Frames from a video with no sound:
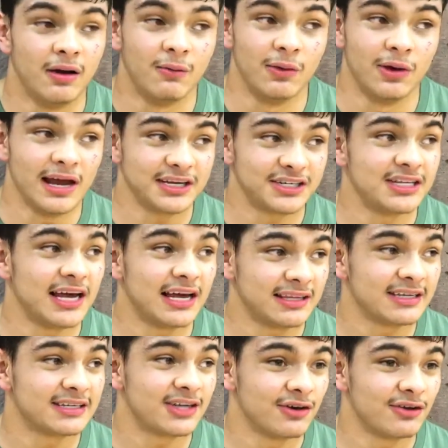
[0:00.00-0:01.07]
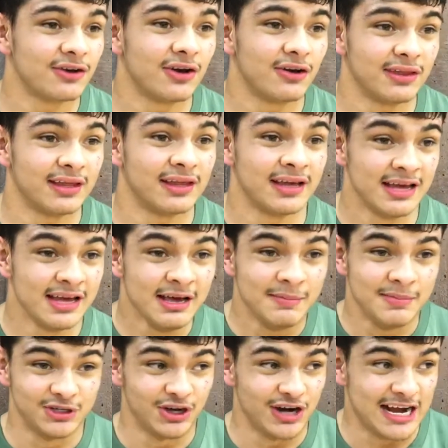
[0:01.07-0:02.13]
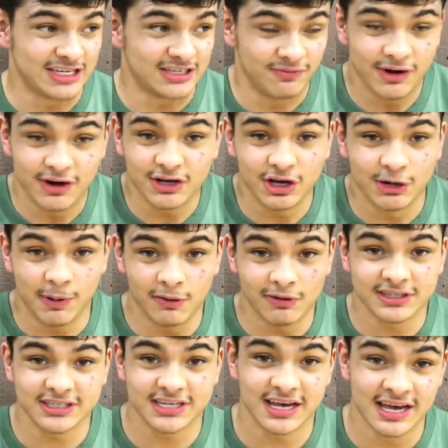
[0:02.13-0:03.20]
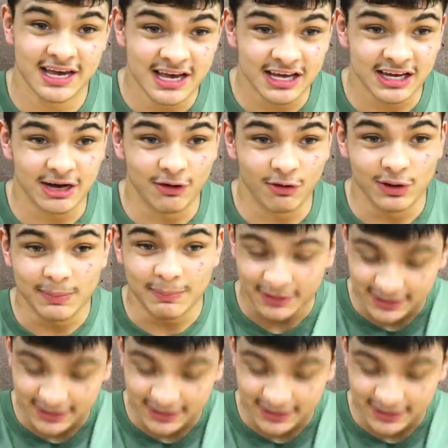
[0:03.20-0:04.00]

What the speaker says: Well, actually, I think so. You know, Missouri has some very good opponents going up